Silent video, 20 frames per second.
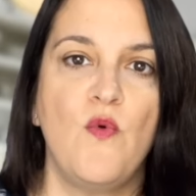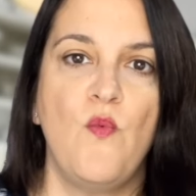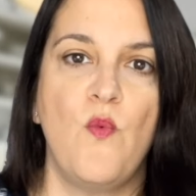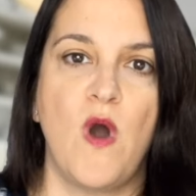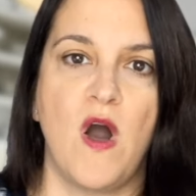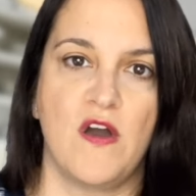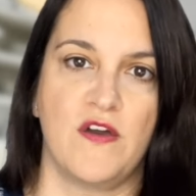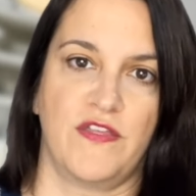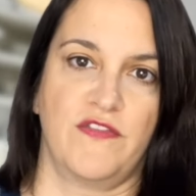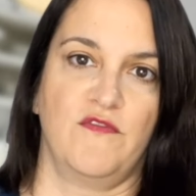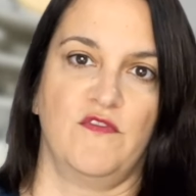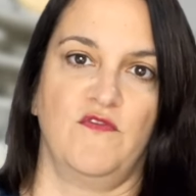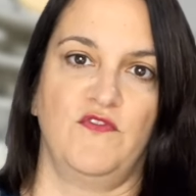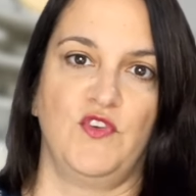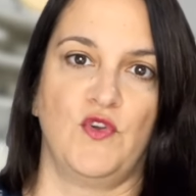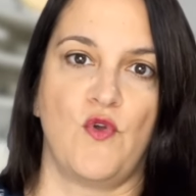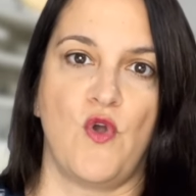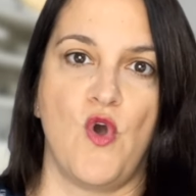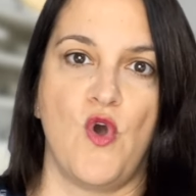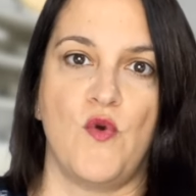walkthrough of
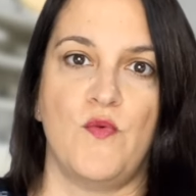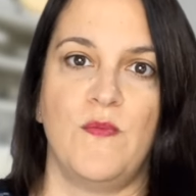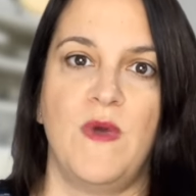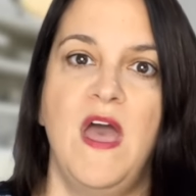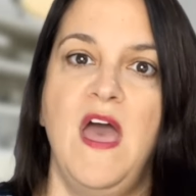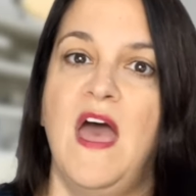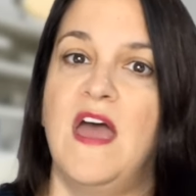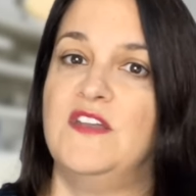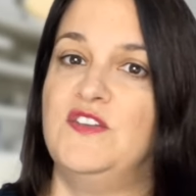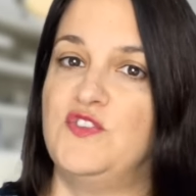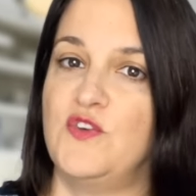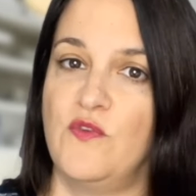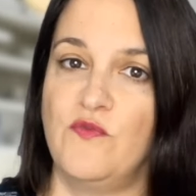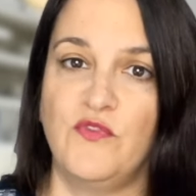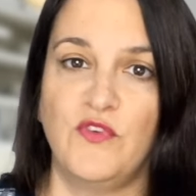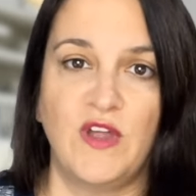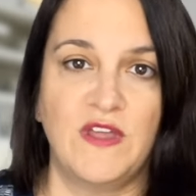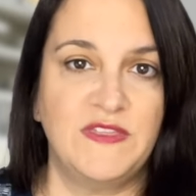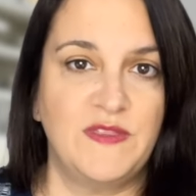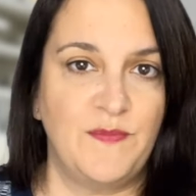your home, and don't
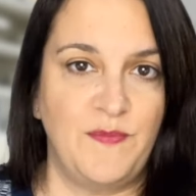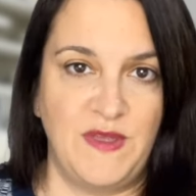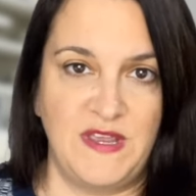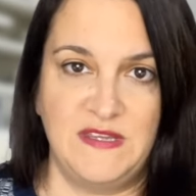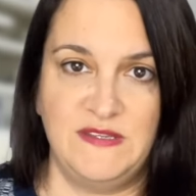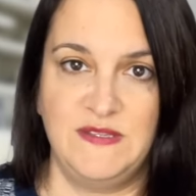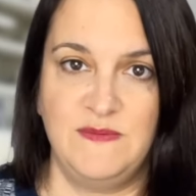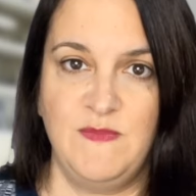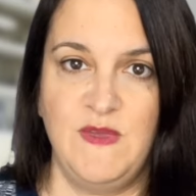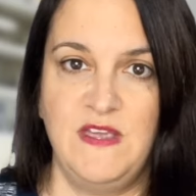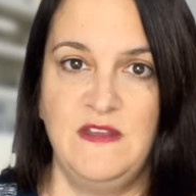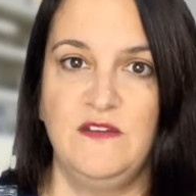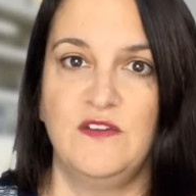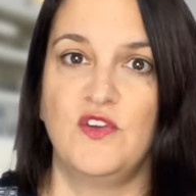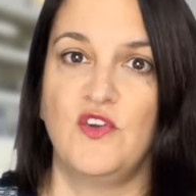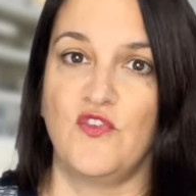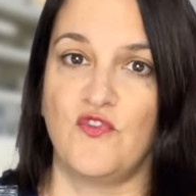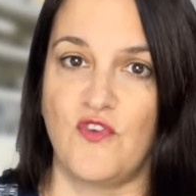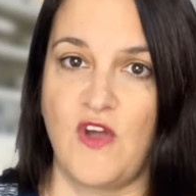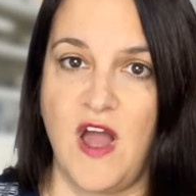forget the basement,
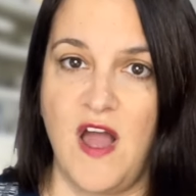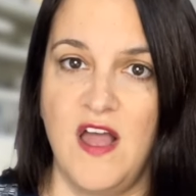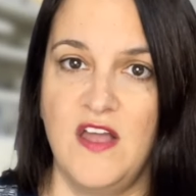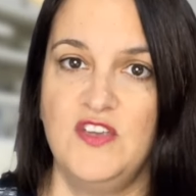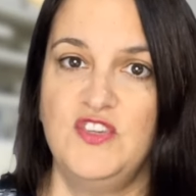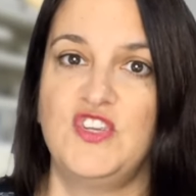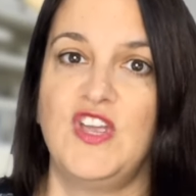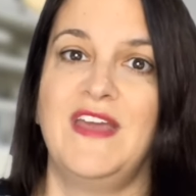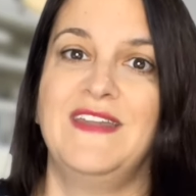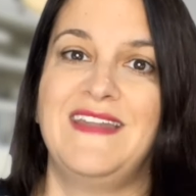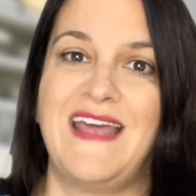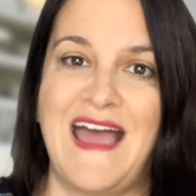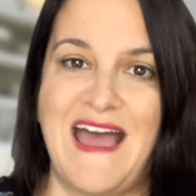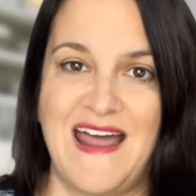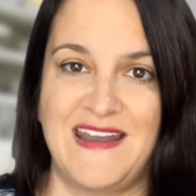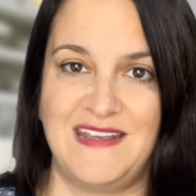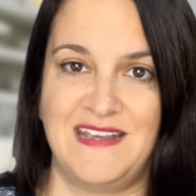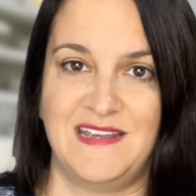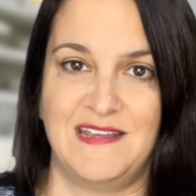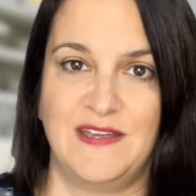garage, and
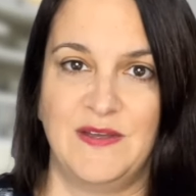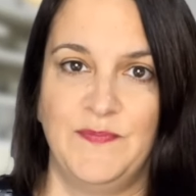attic.